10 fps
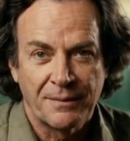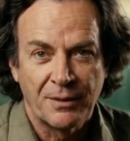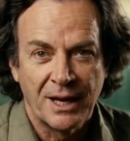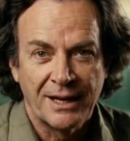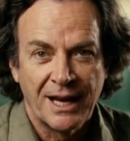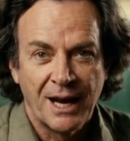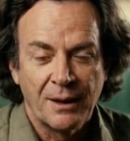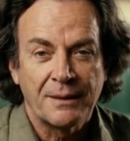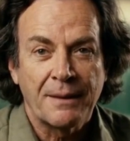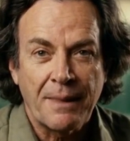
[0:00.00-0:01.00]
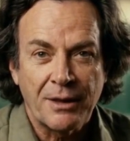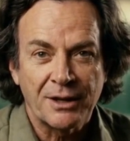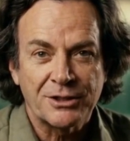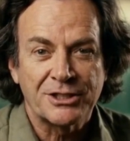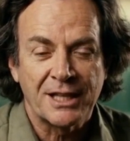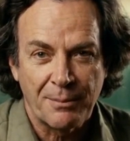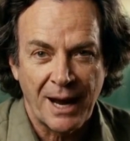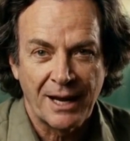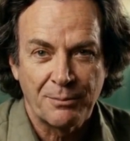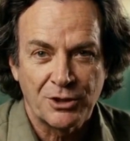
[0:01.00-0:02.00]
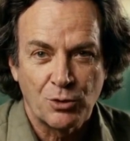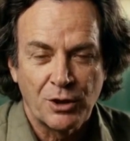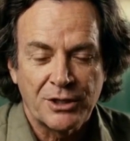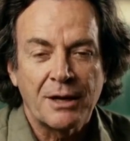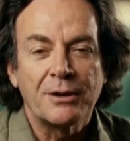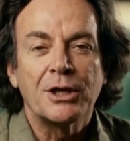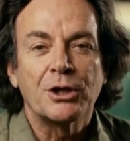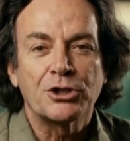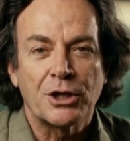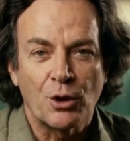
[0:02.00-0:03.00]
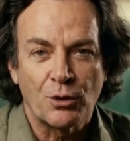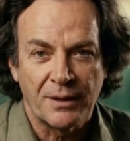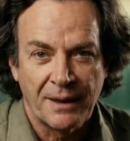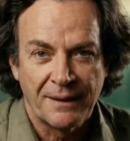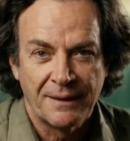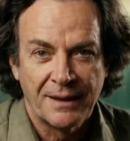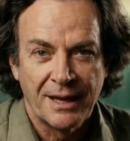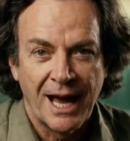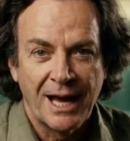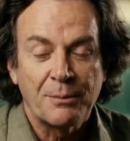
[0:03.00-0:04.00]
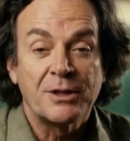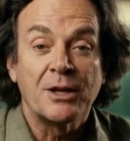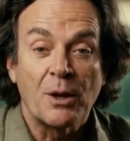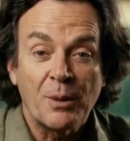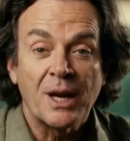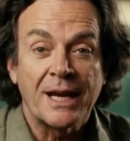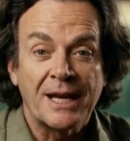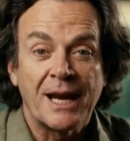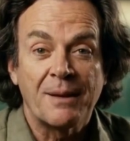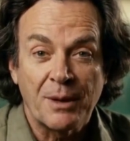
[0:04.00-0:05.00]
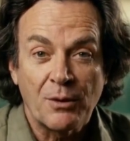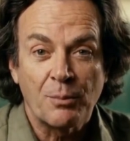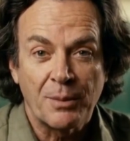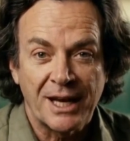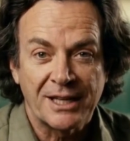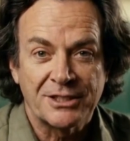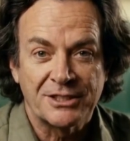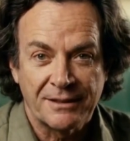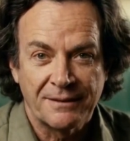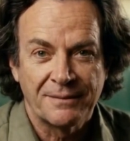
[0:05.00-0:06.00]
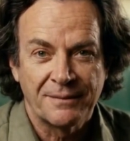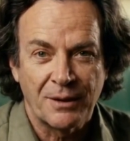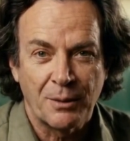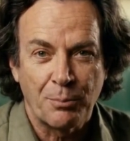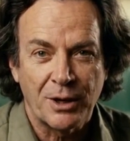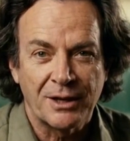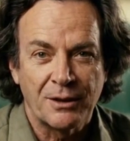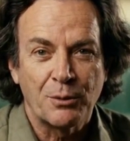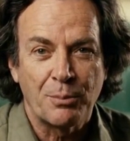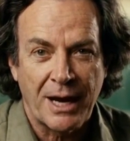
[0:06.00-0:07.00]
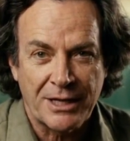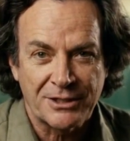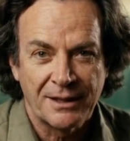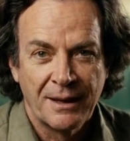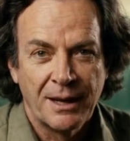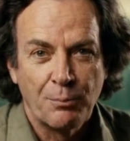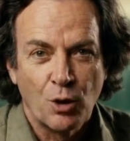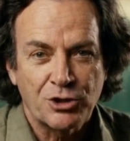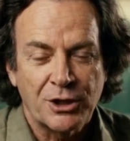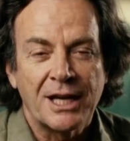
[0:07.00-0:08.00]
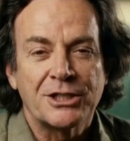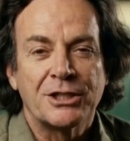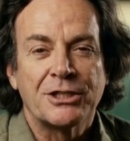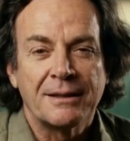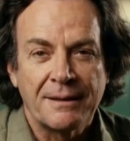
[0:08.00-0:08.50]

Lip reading: right now, not the same atoms you were 7 years ago. The atoms in your body have been replaced. Completely replaced, in most cases.